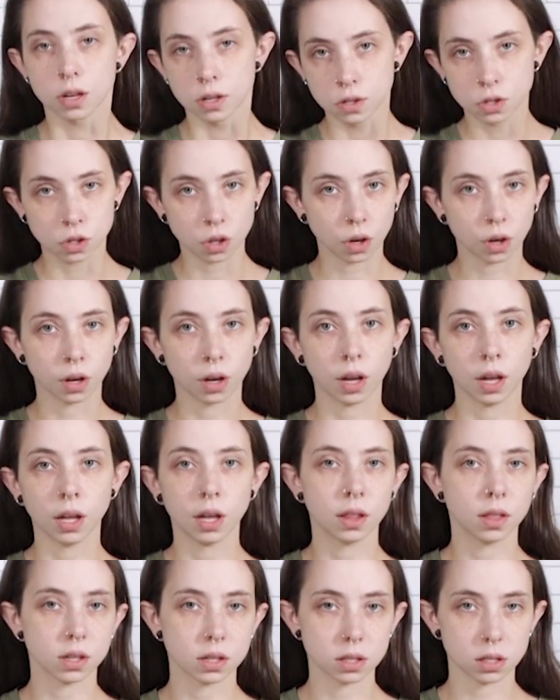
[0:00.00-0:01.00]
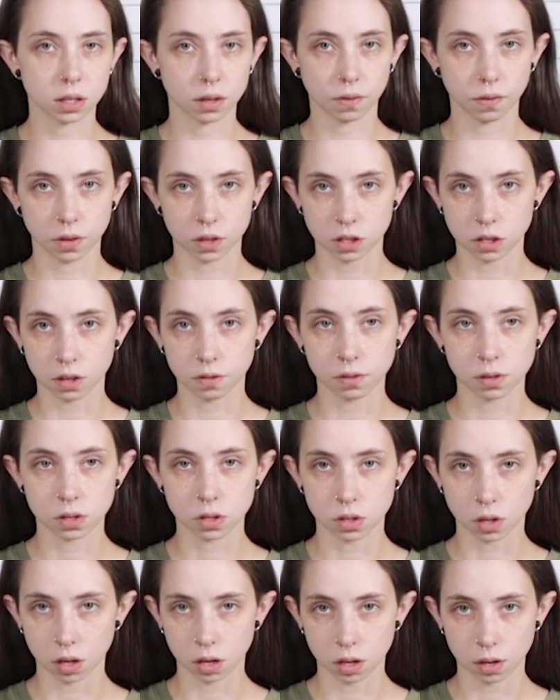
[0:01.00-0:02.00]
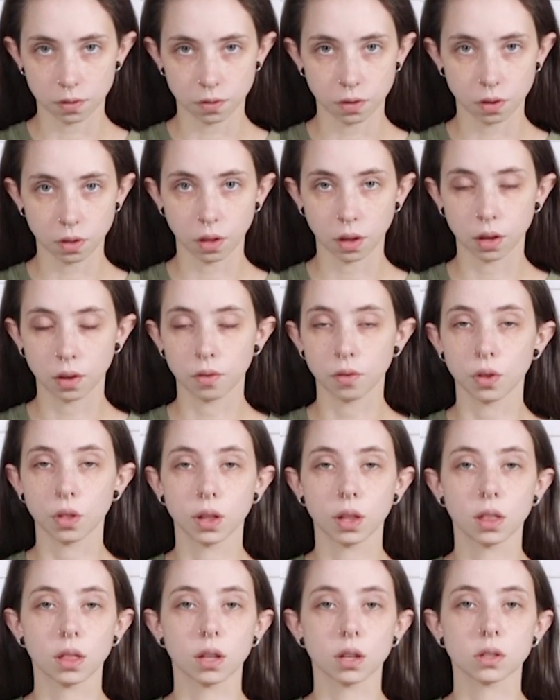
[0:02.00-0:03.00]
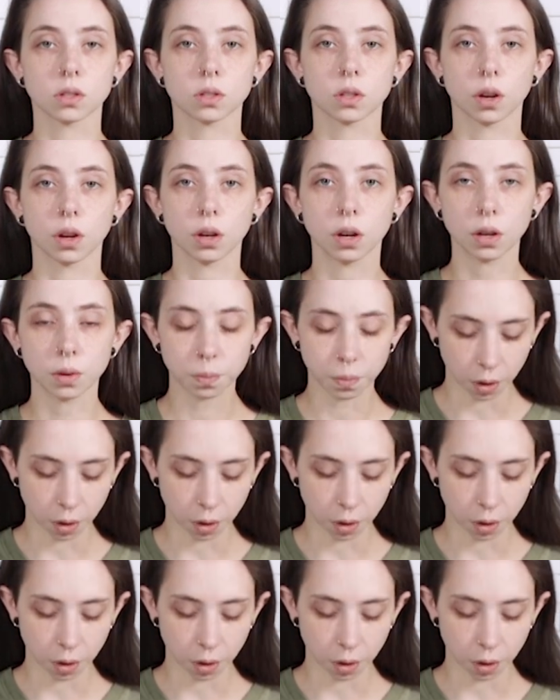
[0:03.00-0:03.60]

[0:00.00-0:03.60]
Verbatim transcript: stirring and the stiffness of our starter if you like a really thick starter,